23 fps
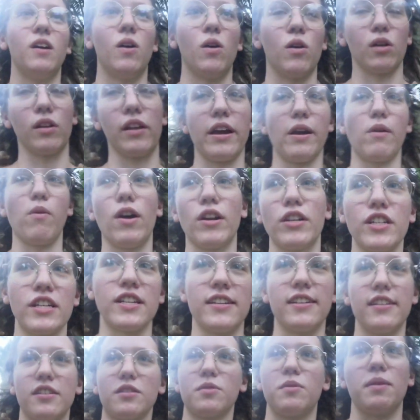or like
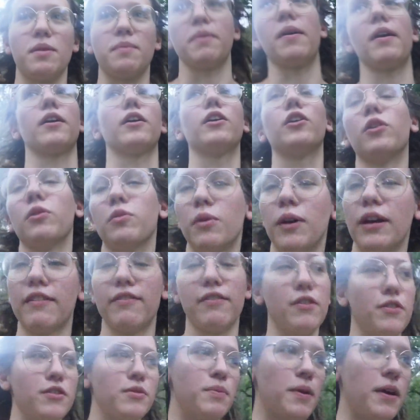Washington Square Park or
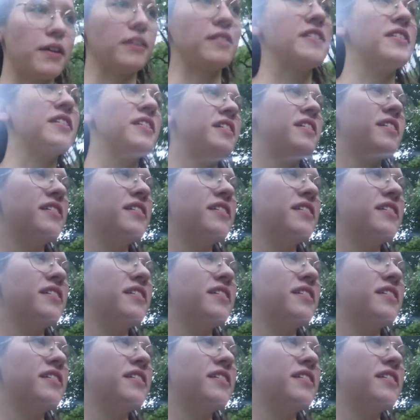whatever those parks,